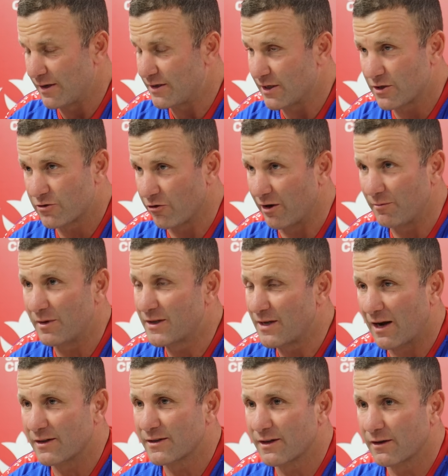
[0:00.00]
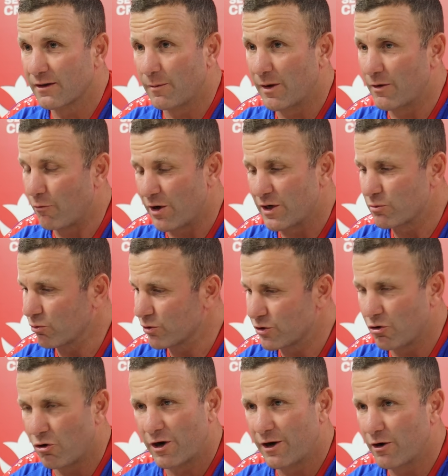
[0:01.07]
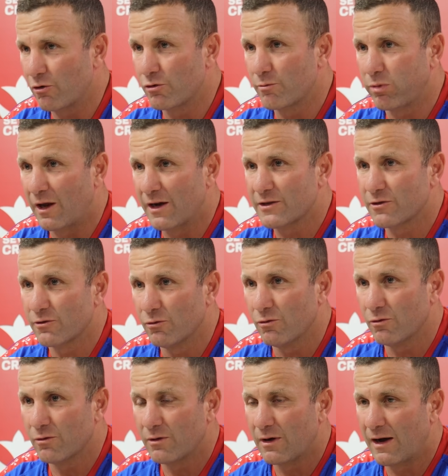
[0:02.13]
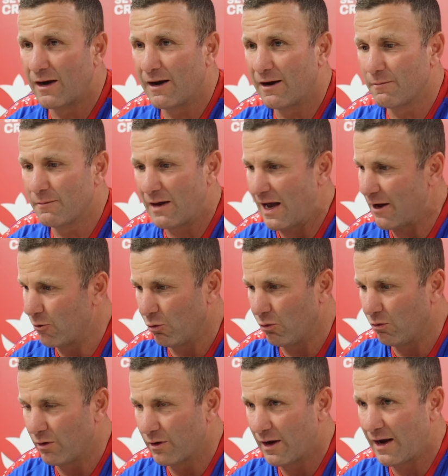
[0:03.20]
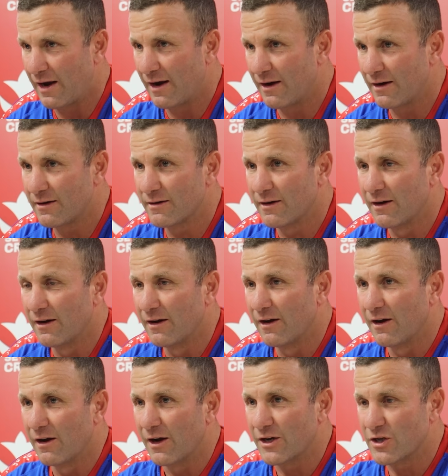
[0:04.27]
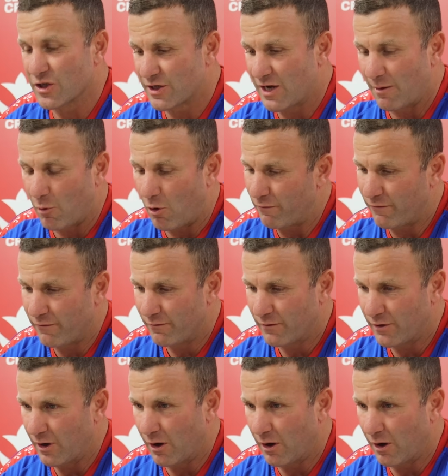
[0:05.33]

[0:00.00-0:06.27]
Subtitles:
It's extremely taxing. I mean, Rhyse was not in a good place at all, and he just come off